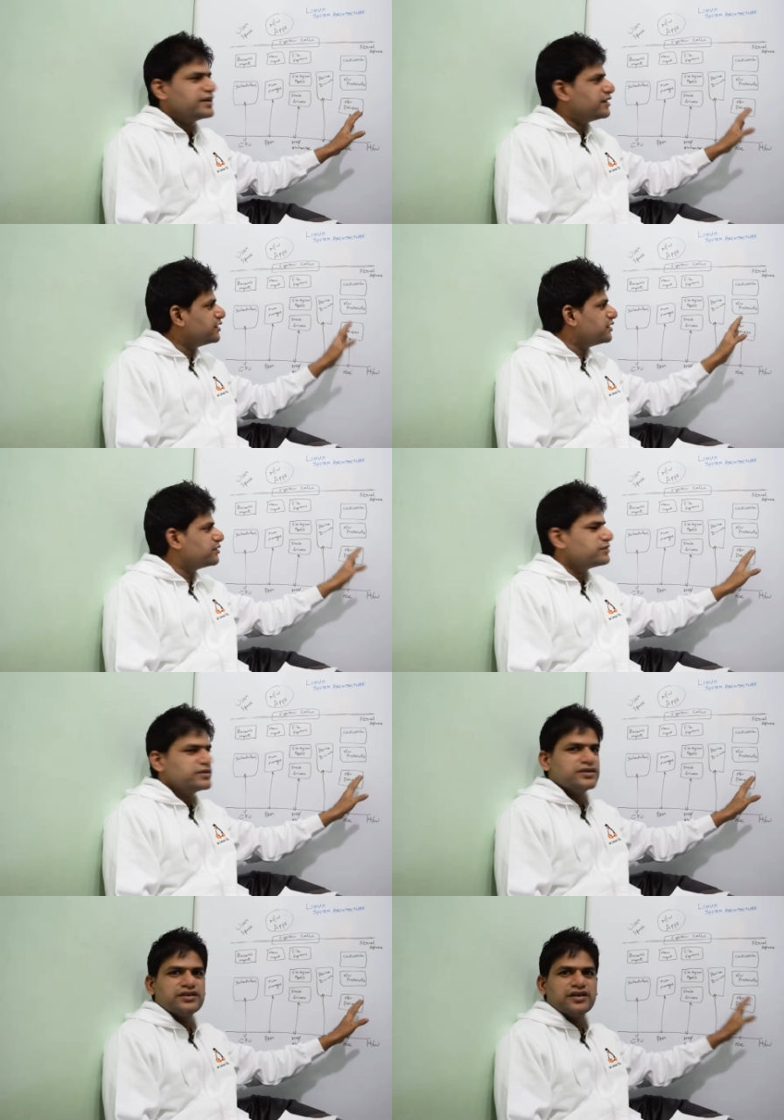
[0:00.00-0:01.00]
getting into
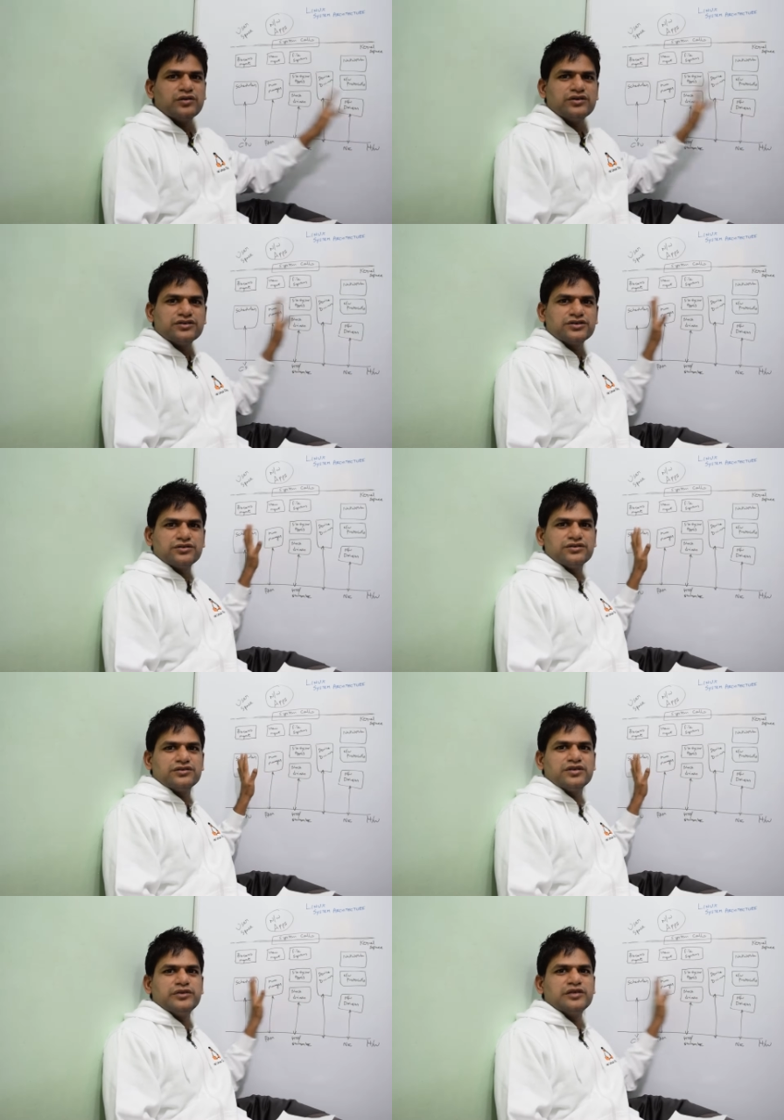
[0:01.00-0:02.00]
this, I want to show
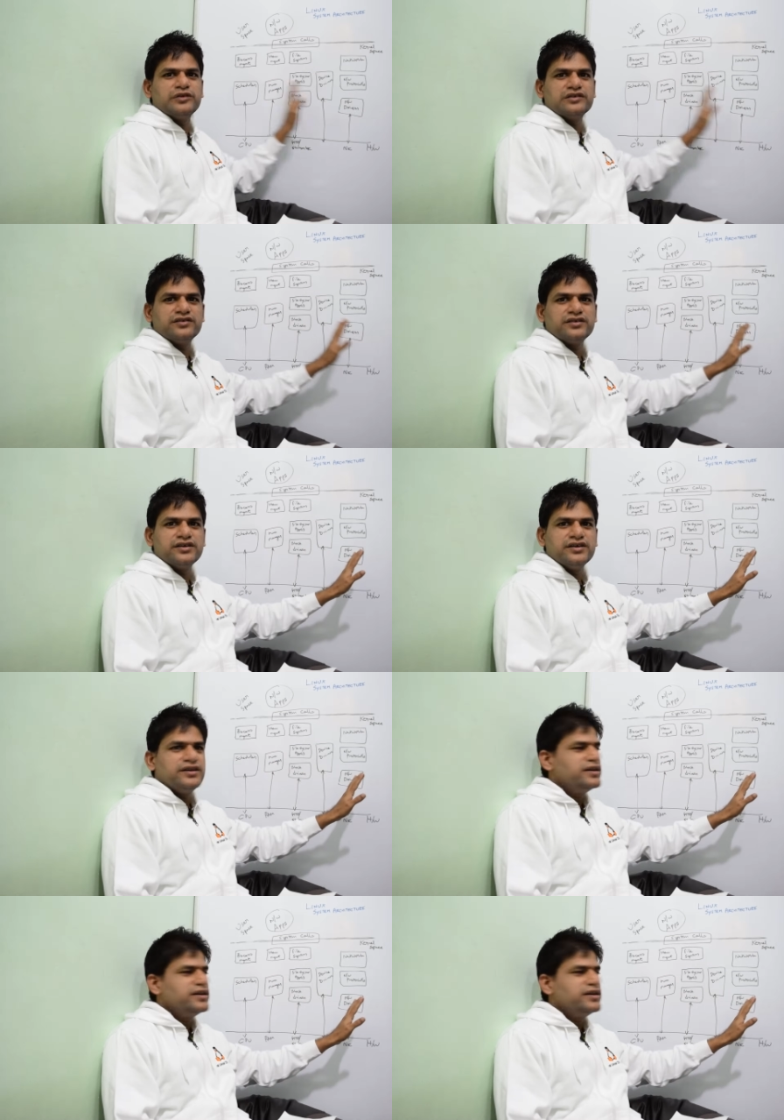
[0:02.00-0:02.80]
you the big picture,